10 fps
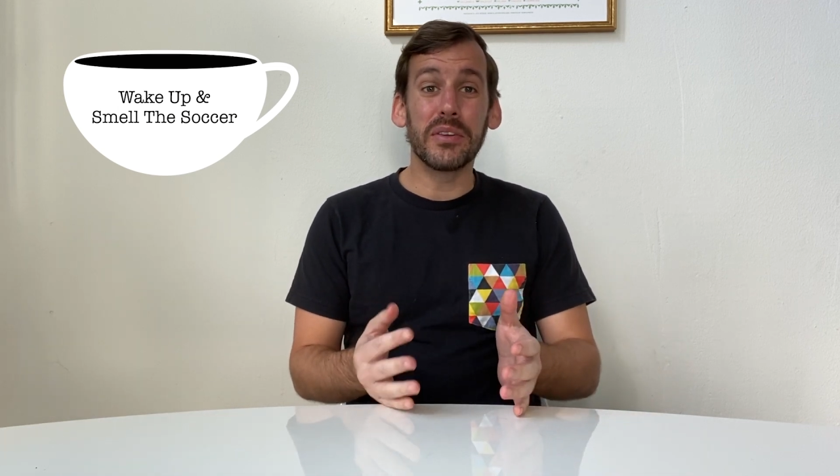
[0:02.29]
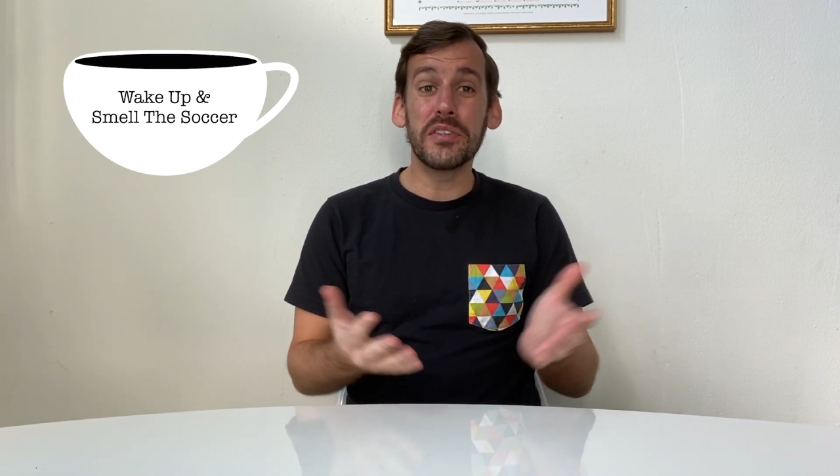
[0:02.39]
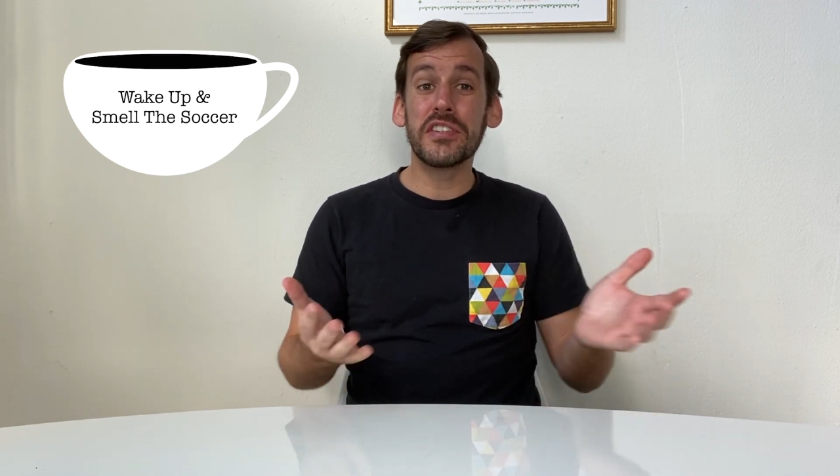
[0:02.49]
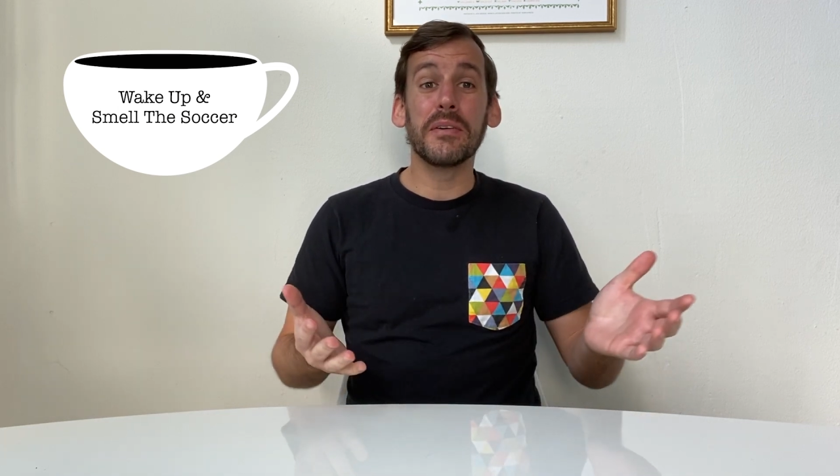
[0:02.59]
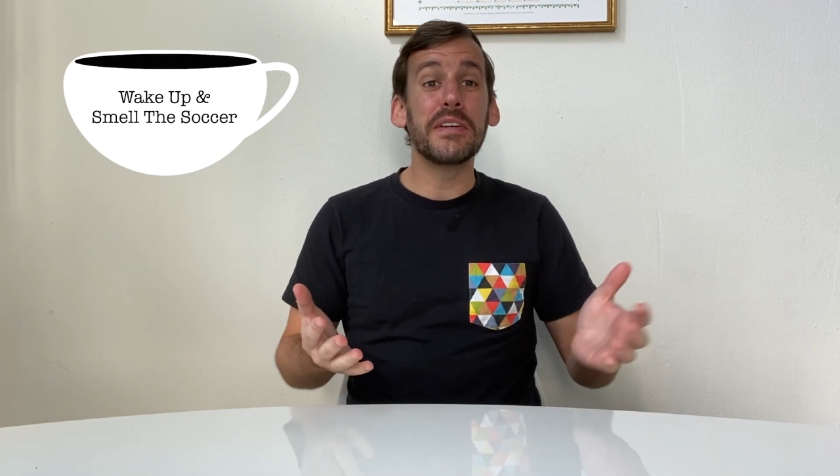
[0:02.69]
the
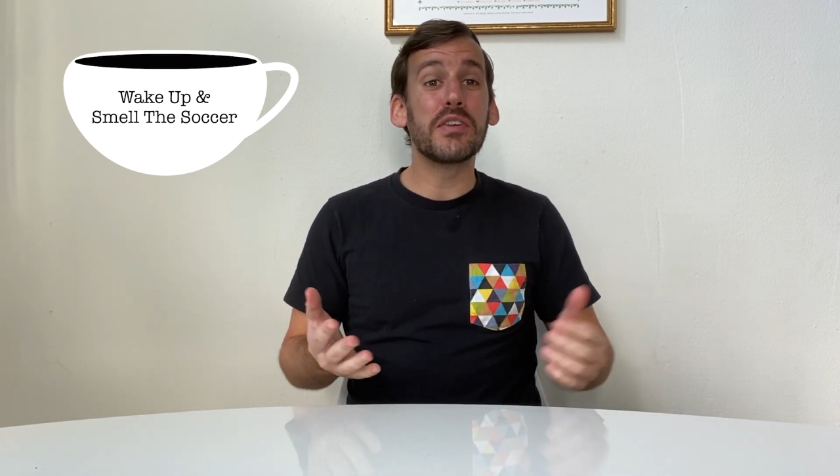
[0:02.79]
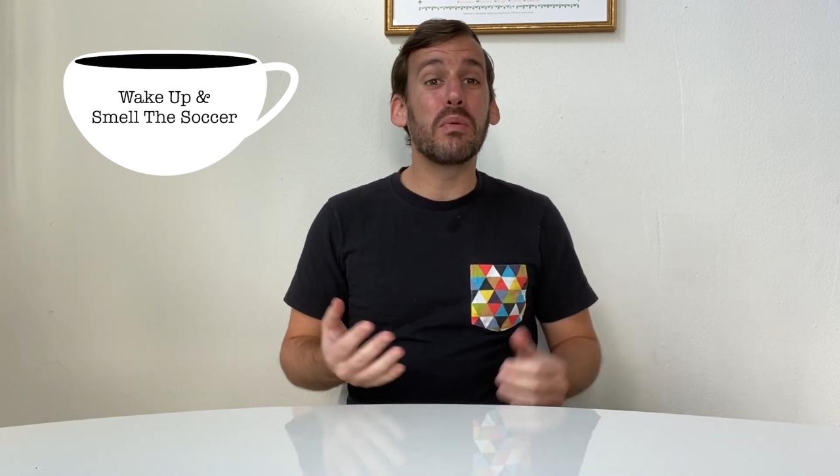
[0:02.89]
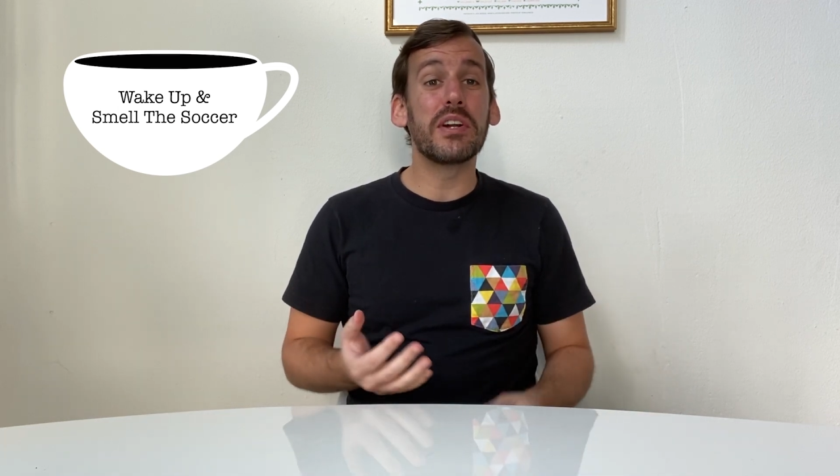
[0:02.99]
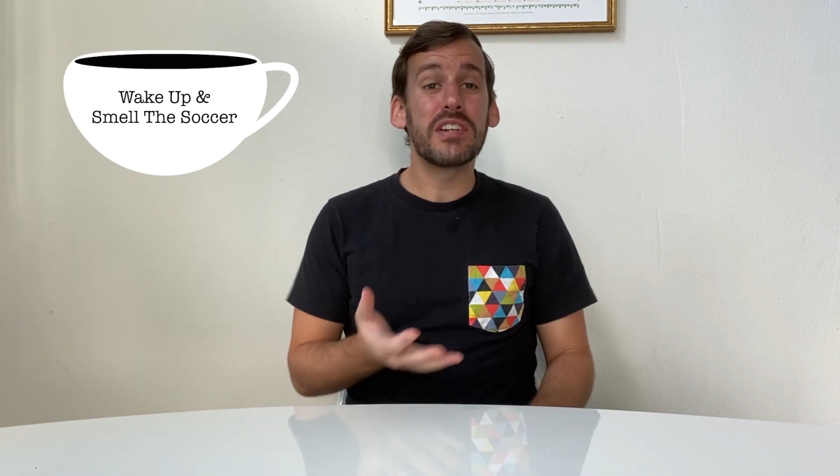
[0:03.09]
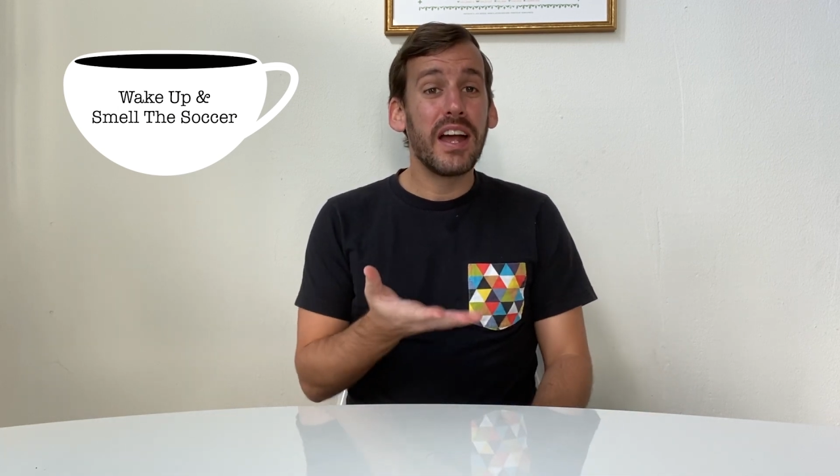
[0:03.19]
series in
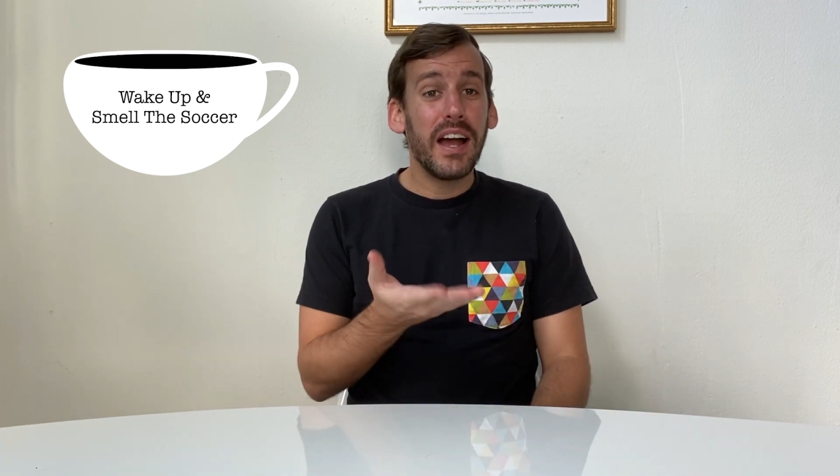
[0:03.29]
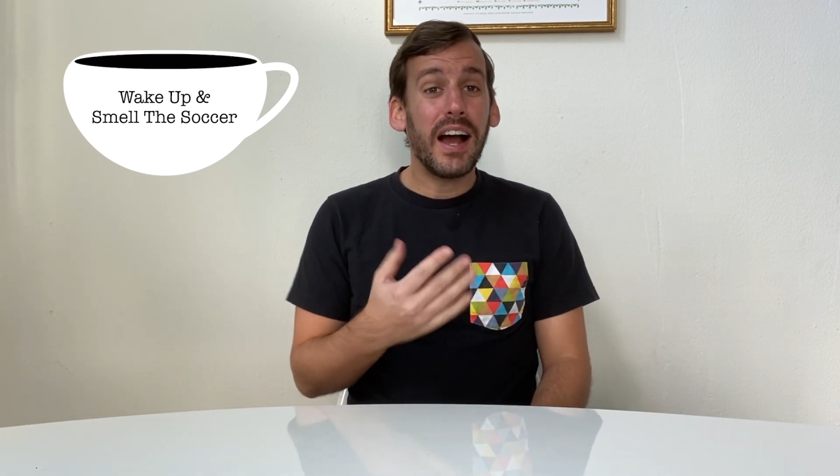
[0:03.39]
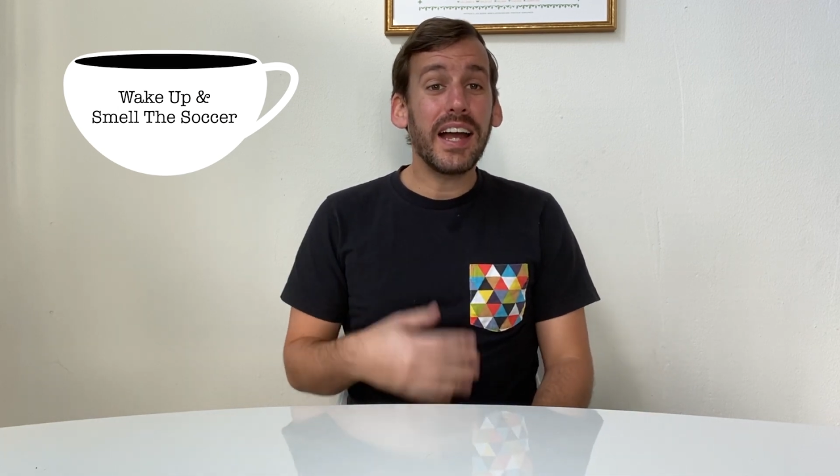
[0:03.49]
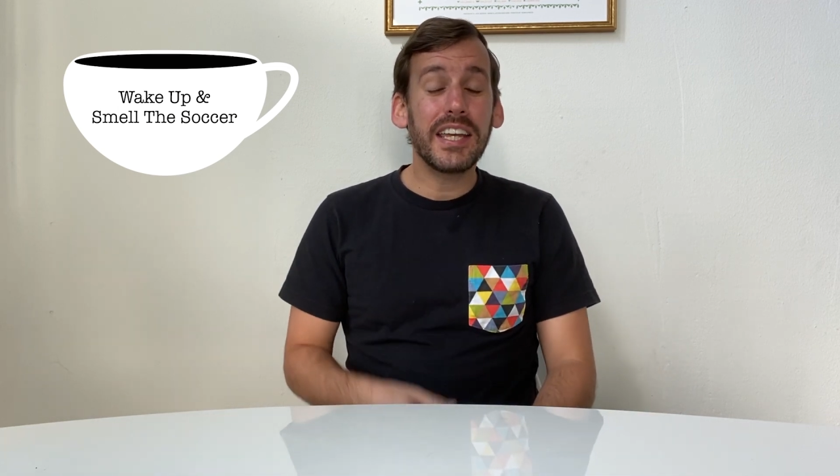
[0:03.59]
which I